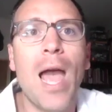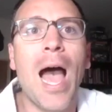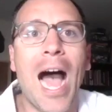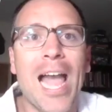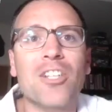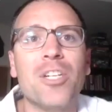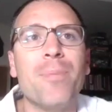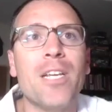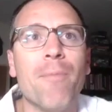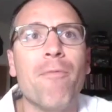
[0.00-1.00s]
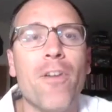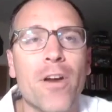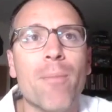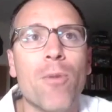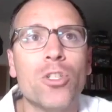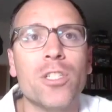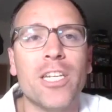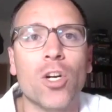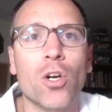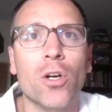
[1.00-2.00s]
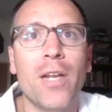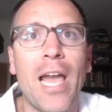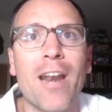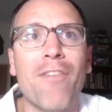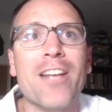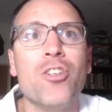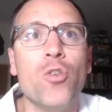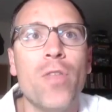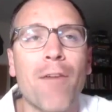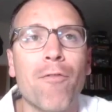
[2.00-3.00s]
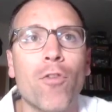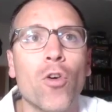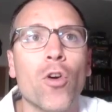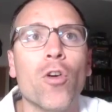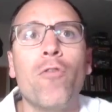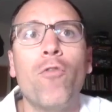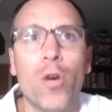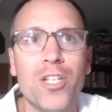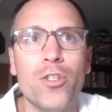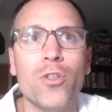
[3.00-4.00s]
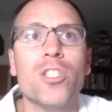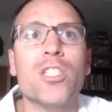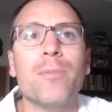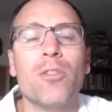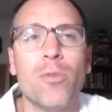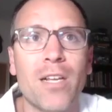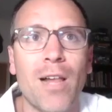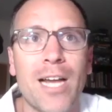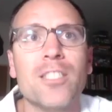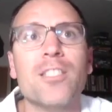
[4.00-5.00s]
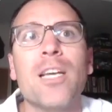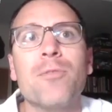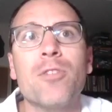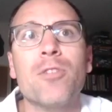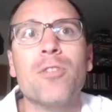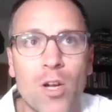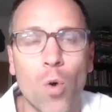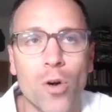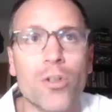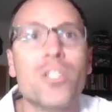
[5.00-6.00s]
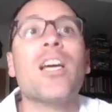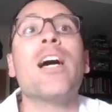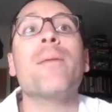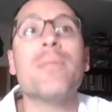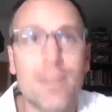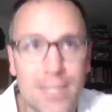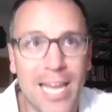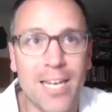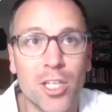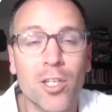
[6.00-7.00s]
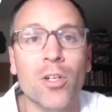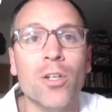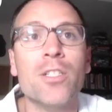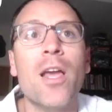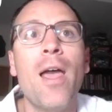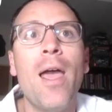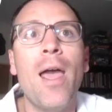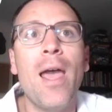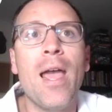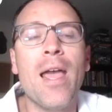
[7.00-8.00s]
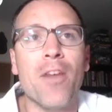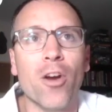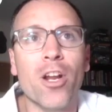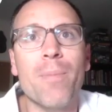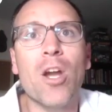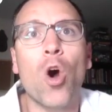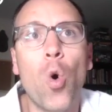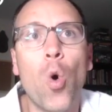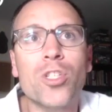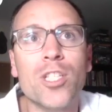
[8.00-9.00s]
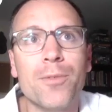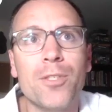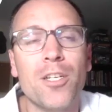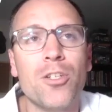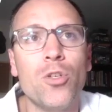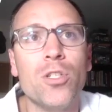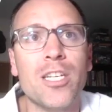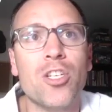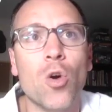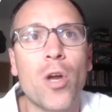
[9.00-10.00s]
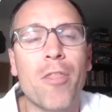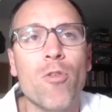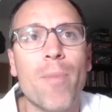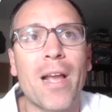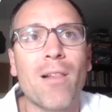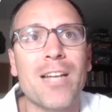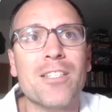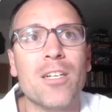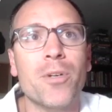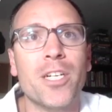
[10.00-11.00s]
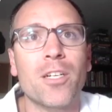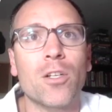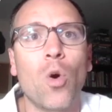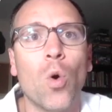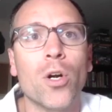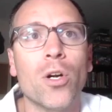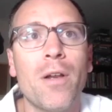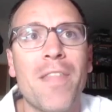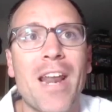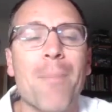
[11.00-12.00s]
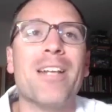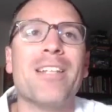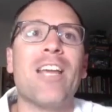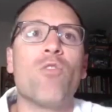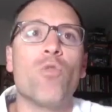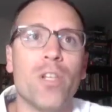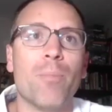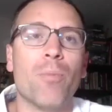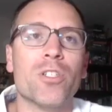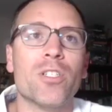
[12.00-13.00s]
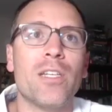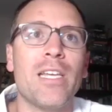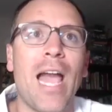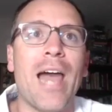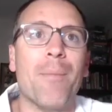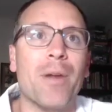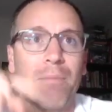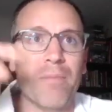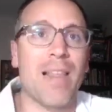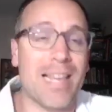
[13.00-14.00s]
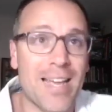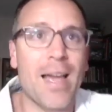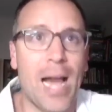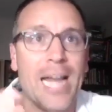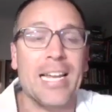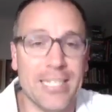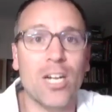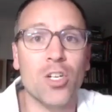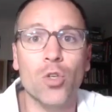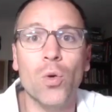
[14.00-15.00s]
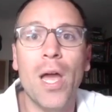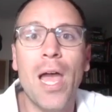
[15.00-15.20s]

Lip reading: I actually become very emotionally hurt. And if I do that for 40 students times 3 classes times 3 quarters times 10 years, there are going to be a whole subset of students that don't get through my class in a particular quarter that I'm going to take really personally. And I'm going to, like, I can tell you